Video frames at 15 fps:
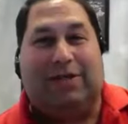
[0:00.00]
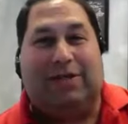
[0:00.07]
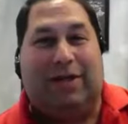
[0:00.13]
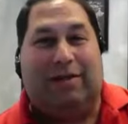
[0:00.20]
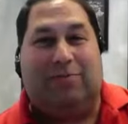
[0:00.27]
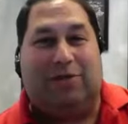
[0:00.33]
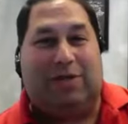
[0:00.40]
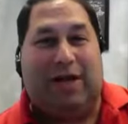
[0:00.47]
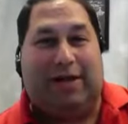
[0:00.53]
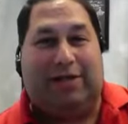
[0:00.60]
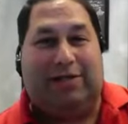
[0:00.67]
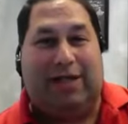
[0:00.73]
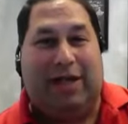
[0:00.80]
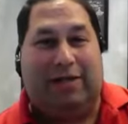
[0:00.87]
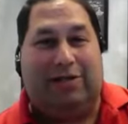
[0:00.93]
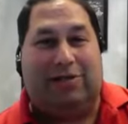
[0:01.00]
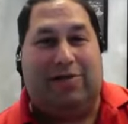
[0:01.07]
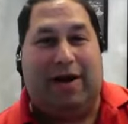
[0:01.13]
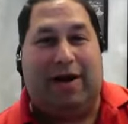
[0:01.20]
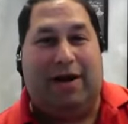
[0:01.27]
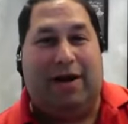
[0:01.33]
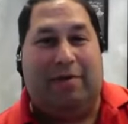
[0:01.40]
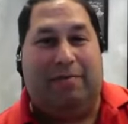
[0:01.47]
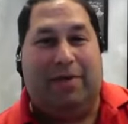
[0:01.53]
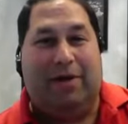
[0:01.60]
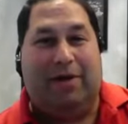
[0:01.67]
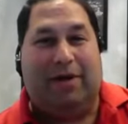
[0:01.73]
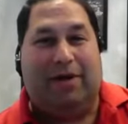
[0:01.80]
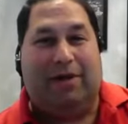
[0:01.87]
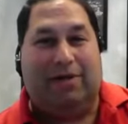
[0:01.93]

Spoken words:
to see him just kind of stand straight up,